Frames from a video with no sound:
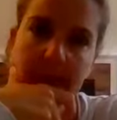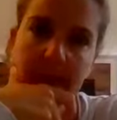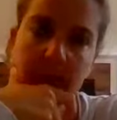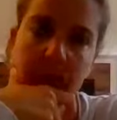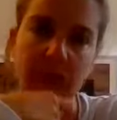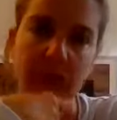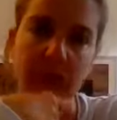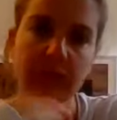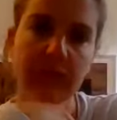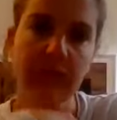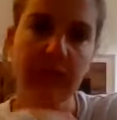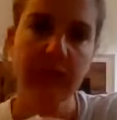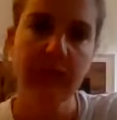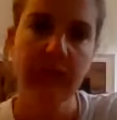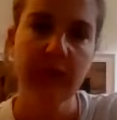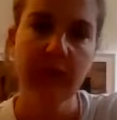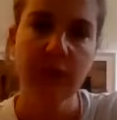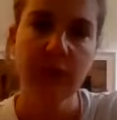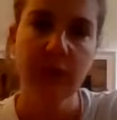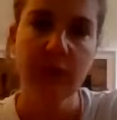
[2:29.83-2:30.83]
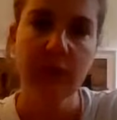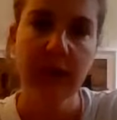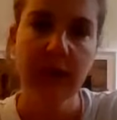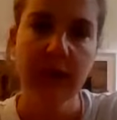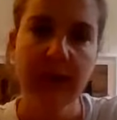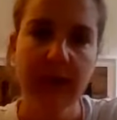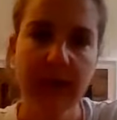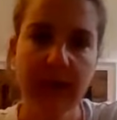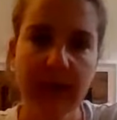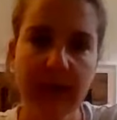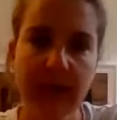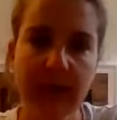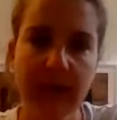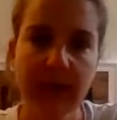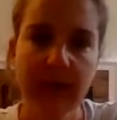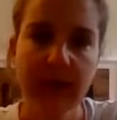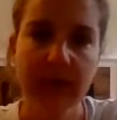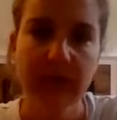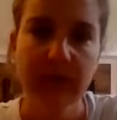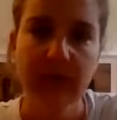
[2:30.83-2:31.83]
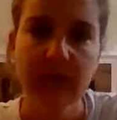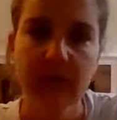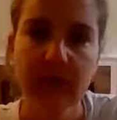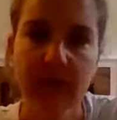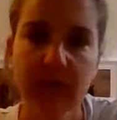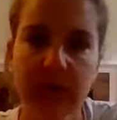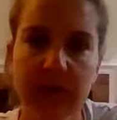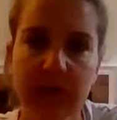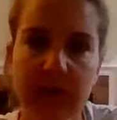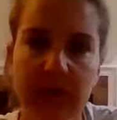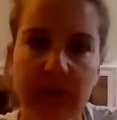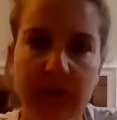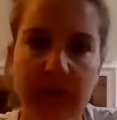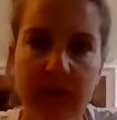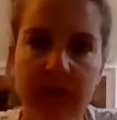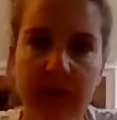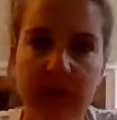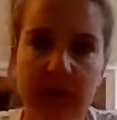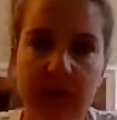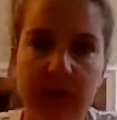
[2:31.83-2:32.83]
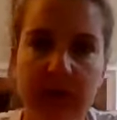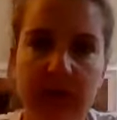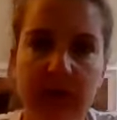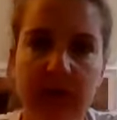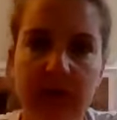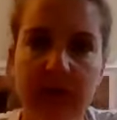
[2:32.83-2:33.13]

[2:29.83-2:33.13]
And just feel that your body is starting